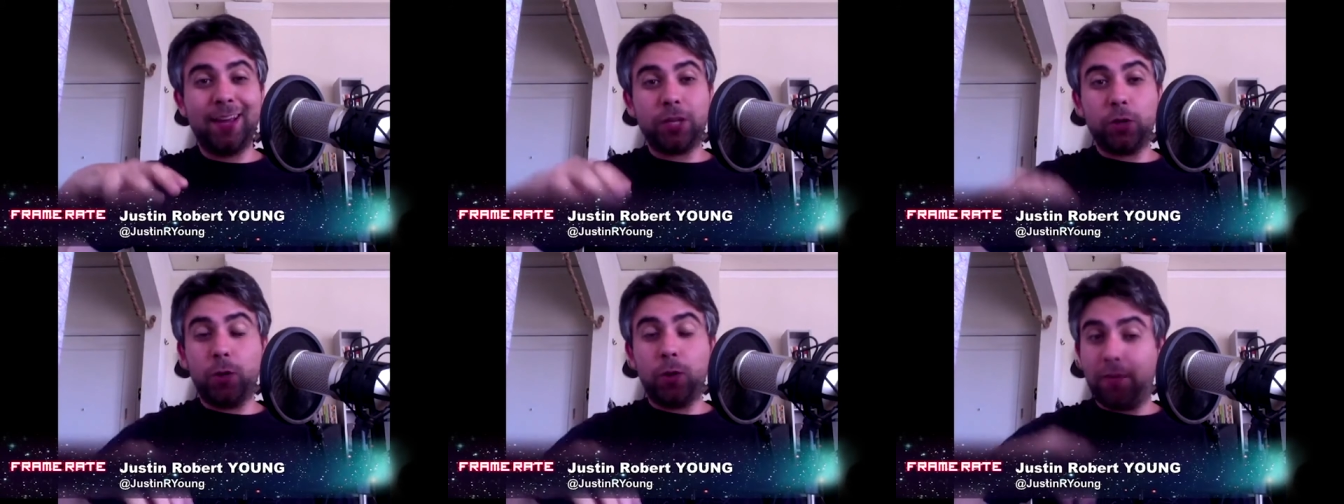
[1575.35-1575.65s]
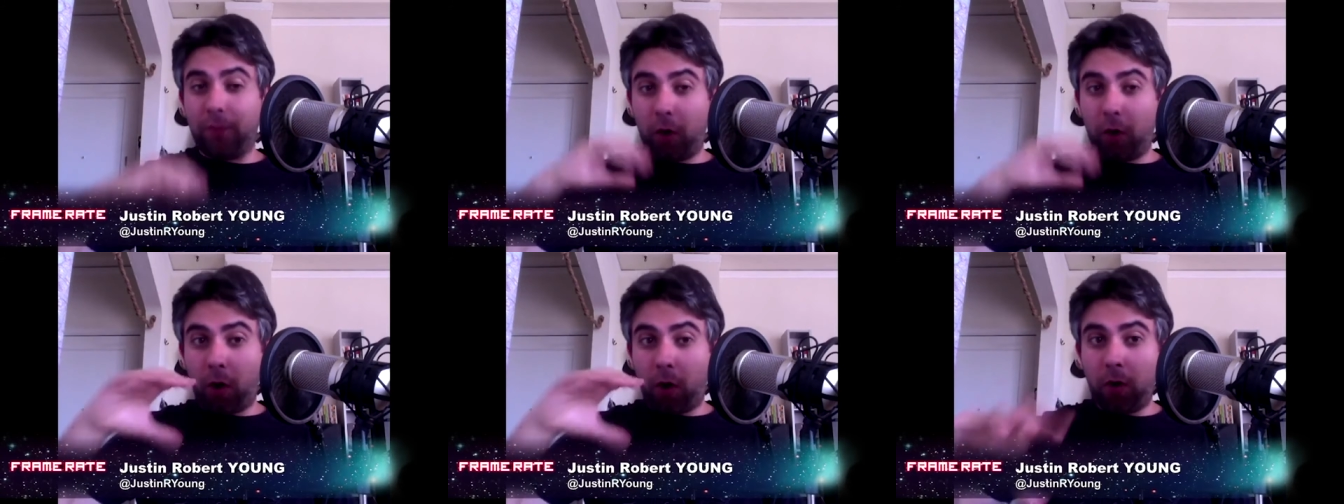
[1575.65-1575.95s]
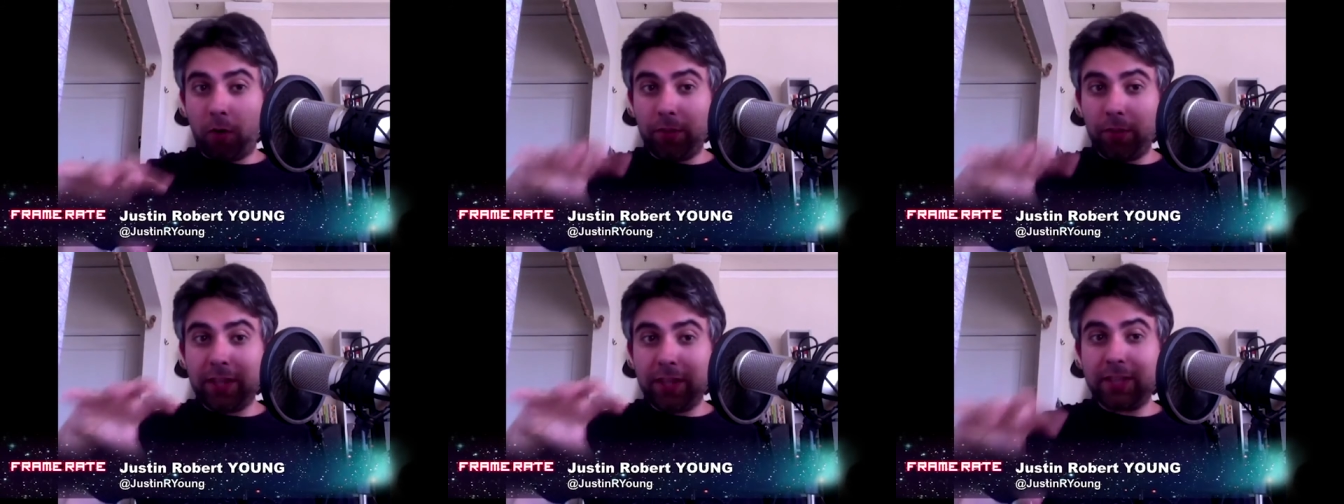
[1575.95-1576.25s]
you have
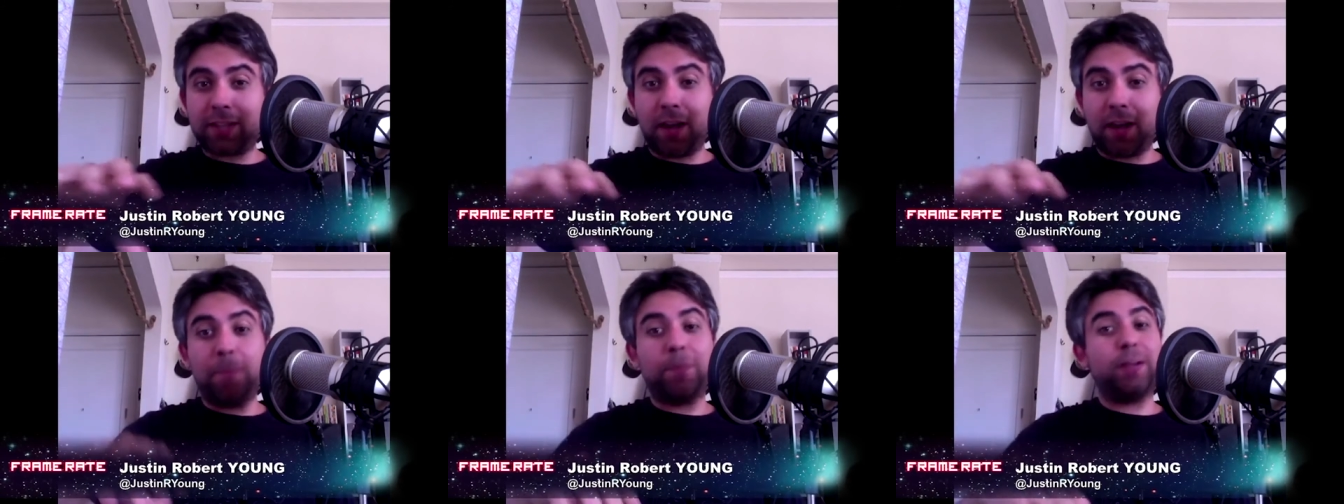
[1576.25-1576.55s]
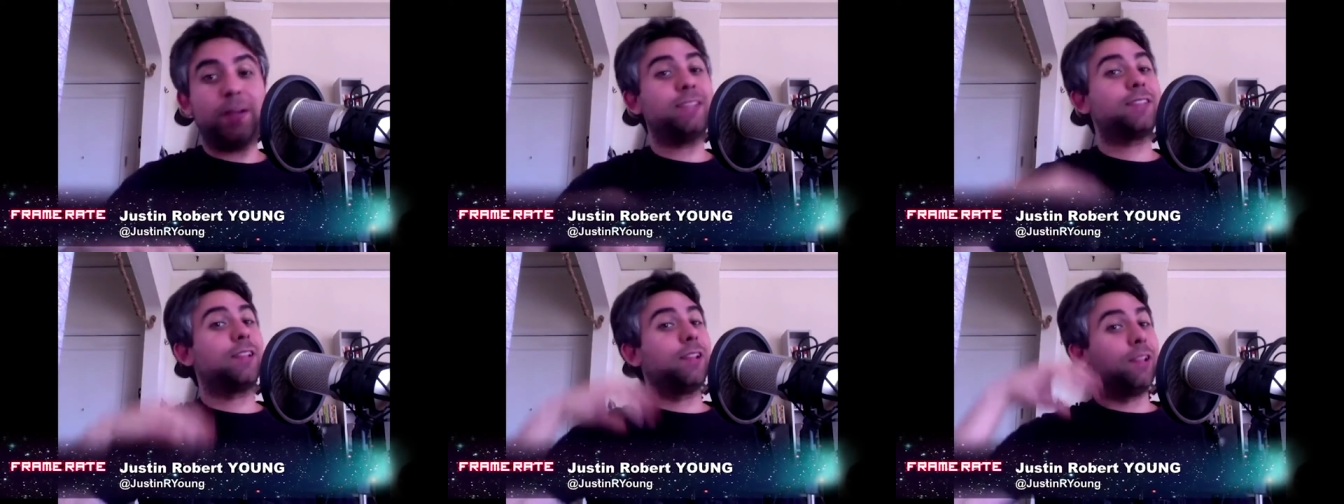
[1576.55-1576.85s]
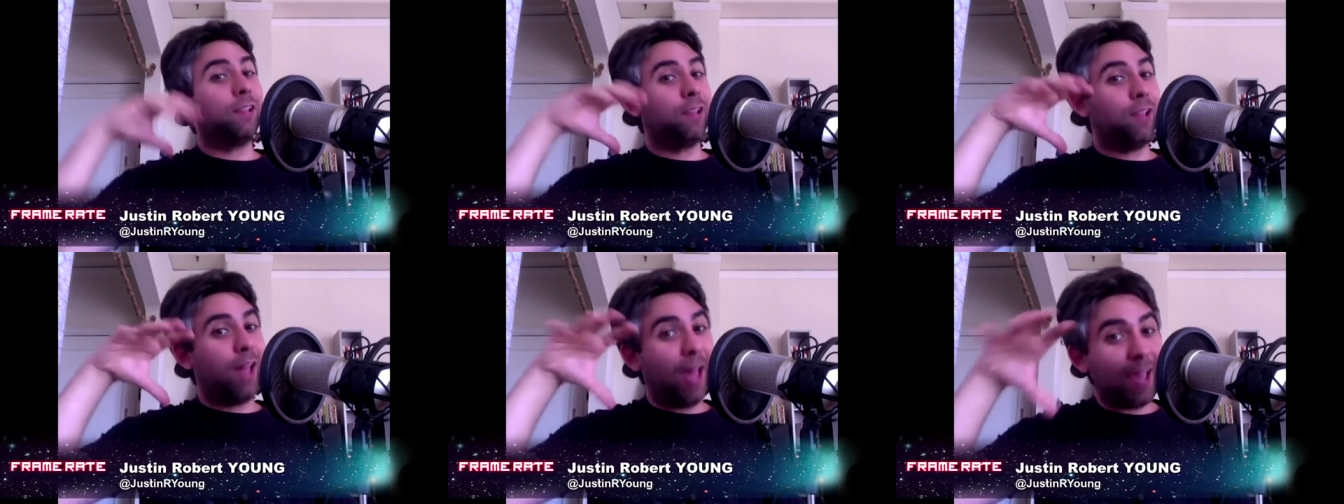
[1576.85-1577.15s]
all these companies
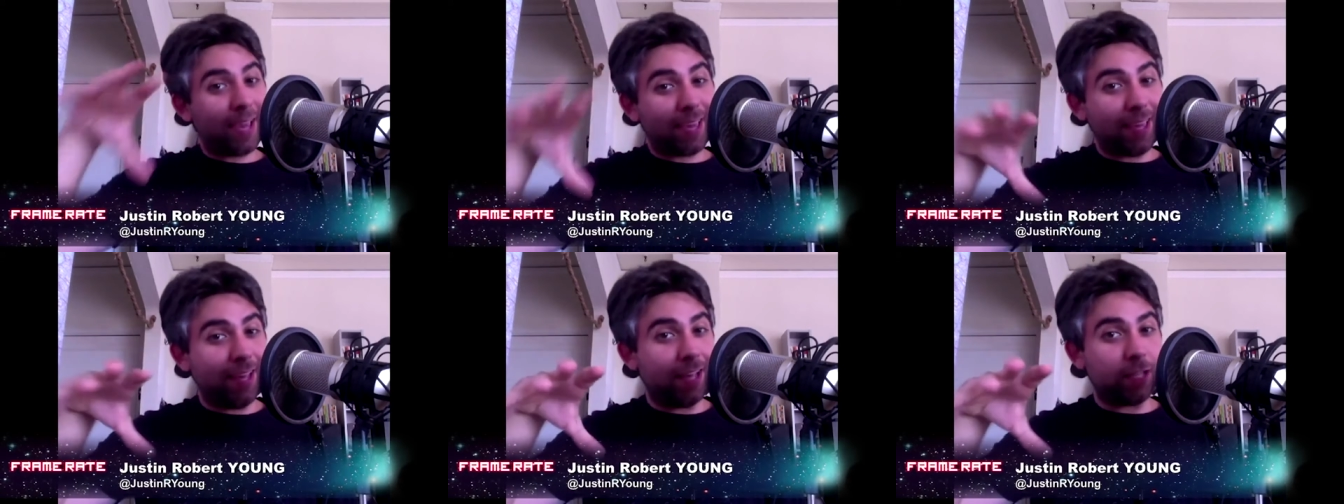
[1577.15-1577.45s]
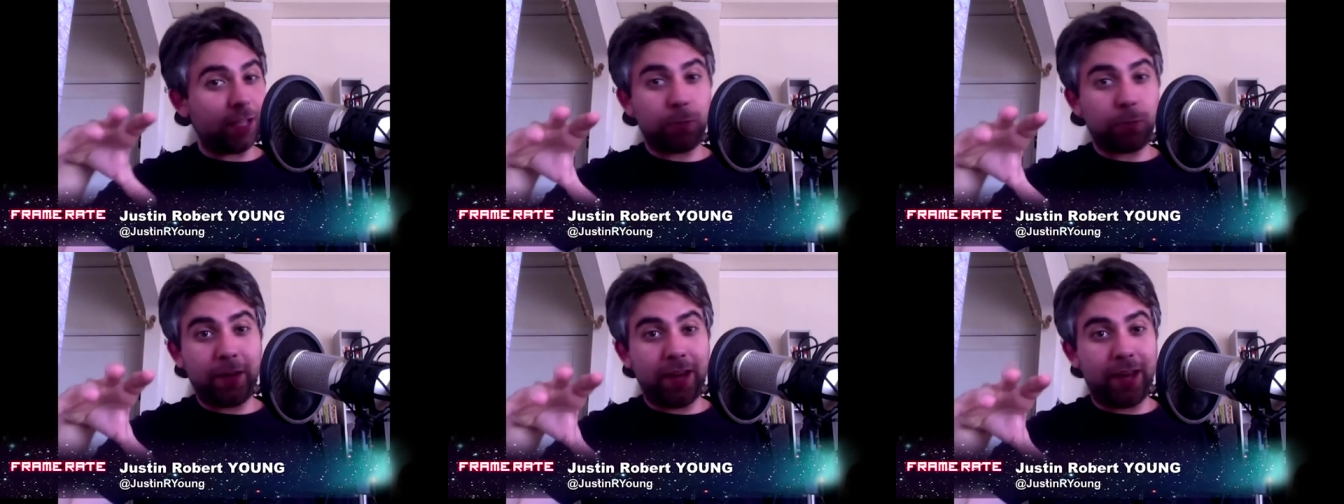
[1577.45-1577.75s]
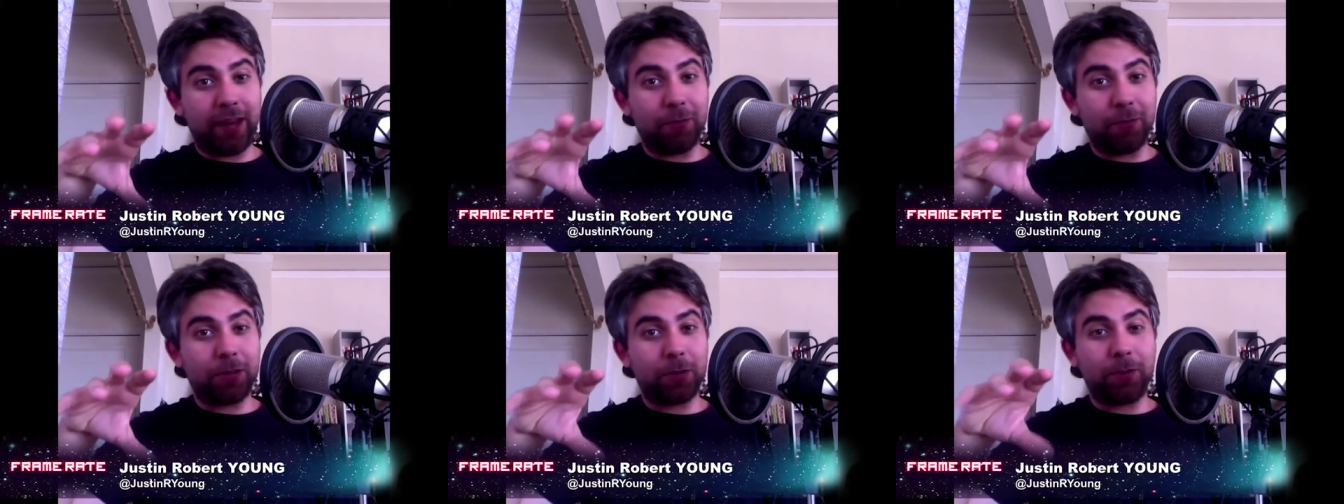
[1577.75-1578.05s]
like
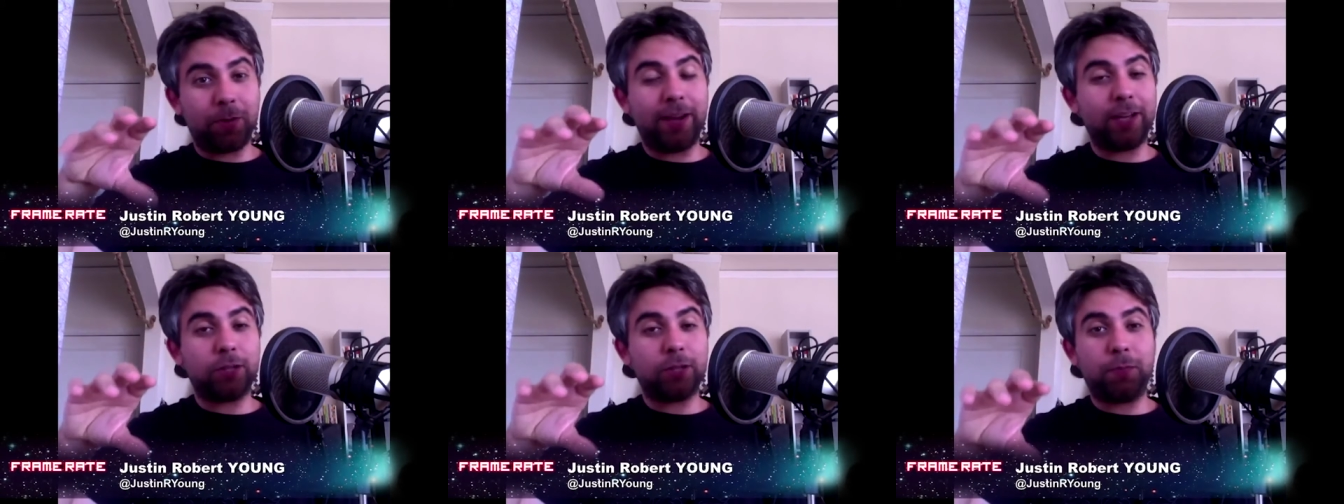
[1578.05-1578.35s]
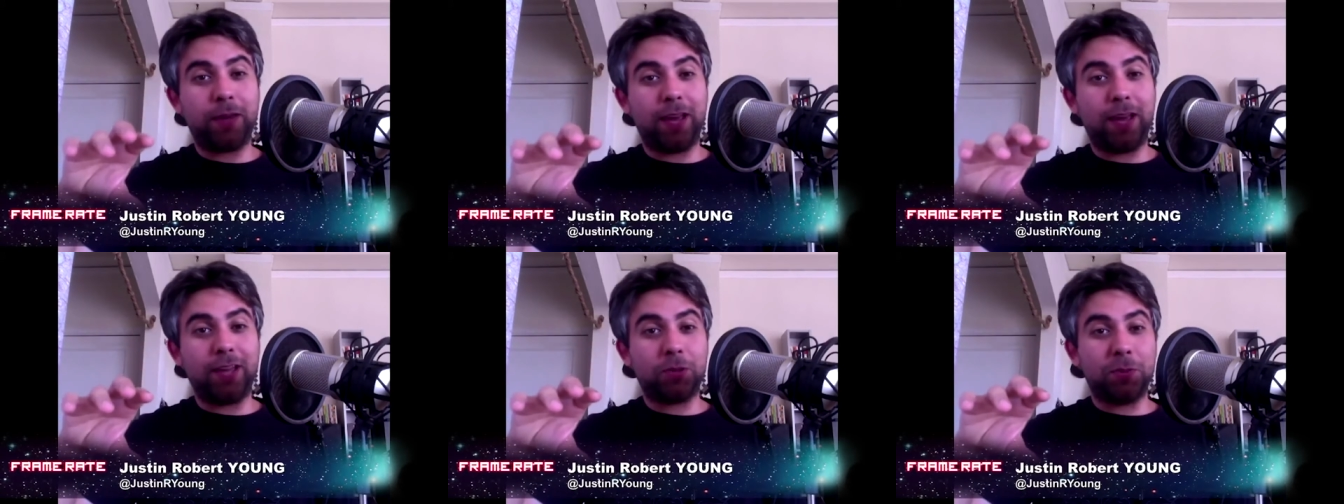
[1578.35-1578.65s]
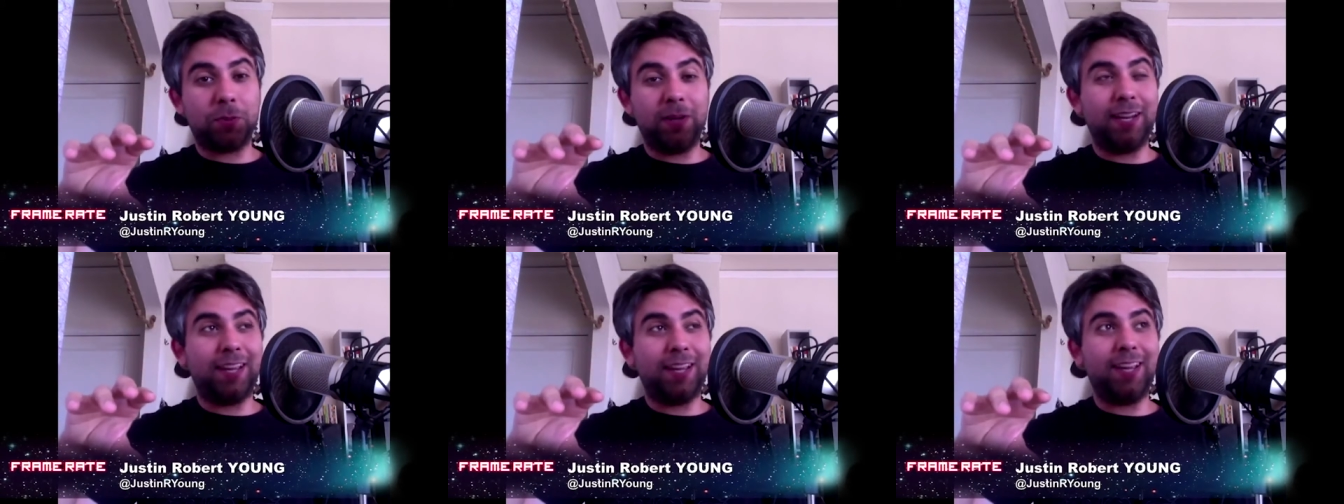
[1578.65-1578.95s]
ESPN with their ESPN
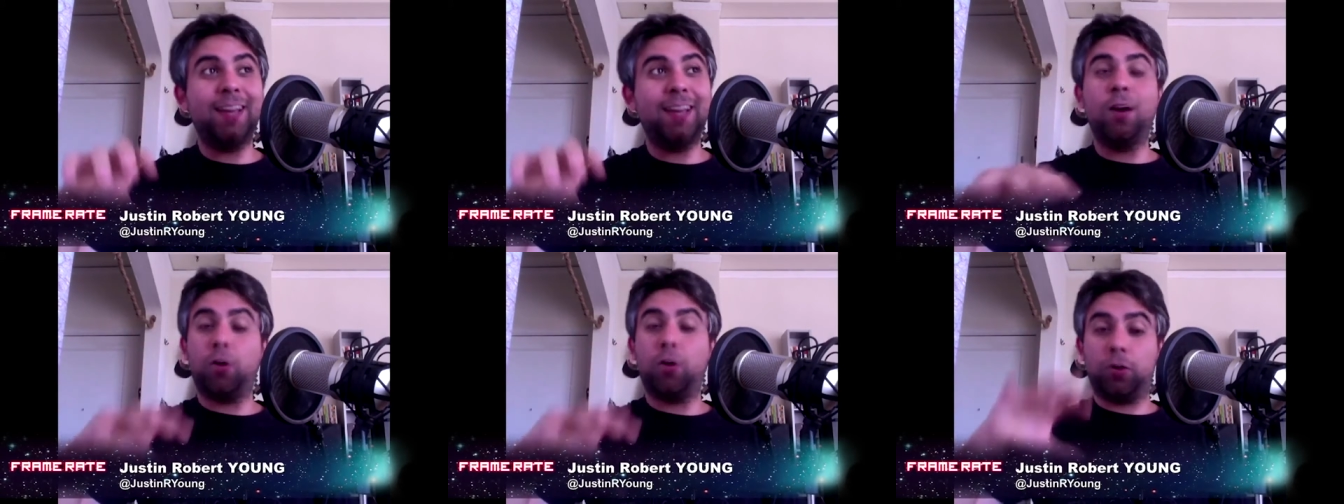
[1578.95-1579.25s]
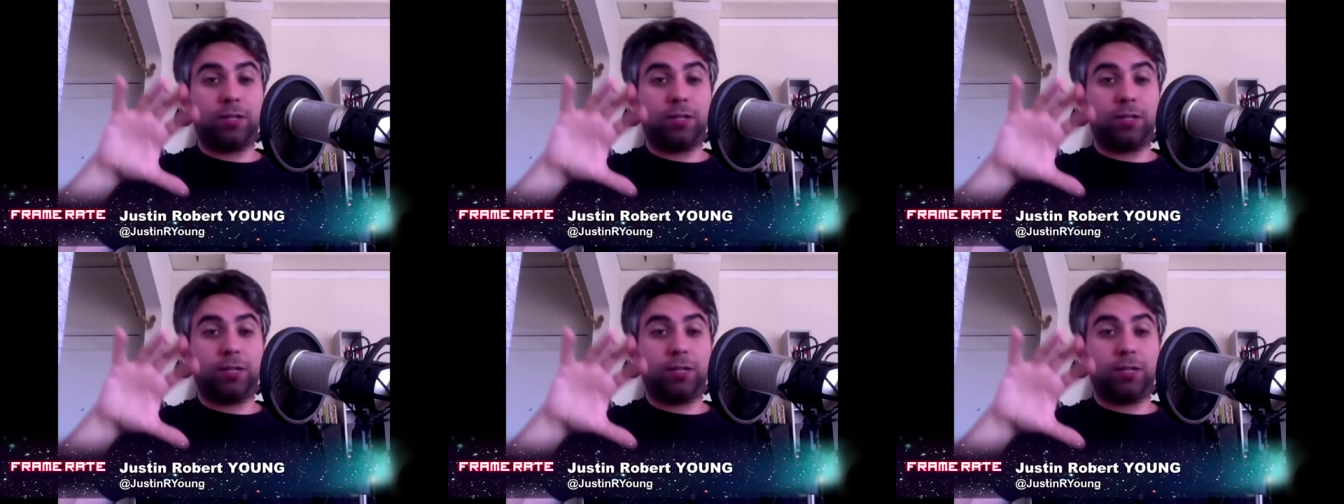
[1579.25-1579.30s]
3D